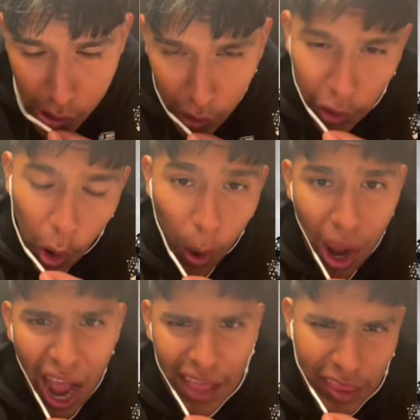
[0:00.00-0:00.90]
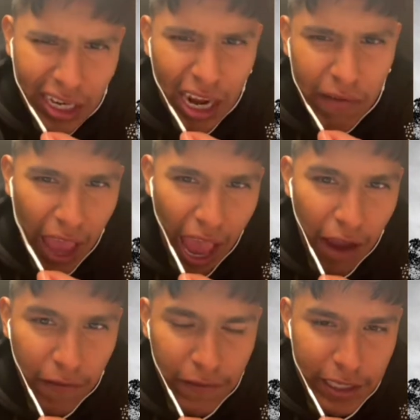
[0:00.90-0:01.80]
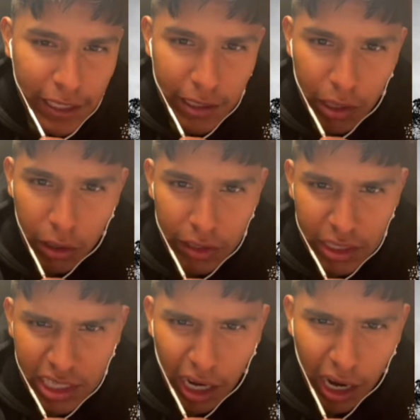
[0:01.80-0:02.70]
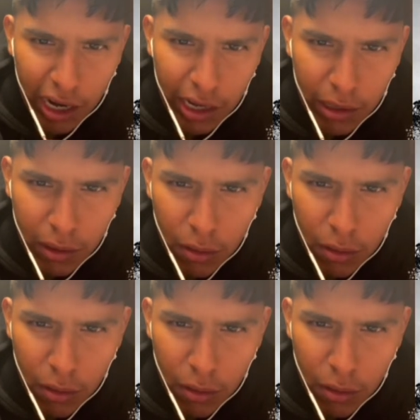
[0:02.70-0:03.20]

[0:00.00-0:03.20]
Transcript: know what? I think I have seen this guy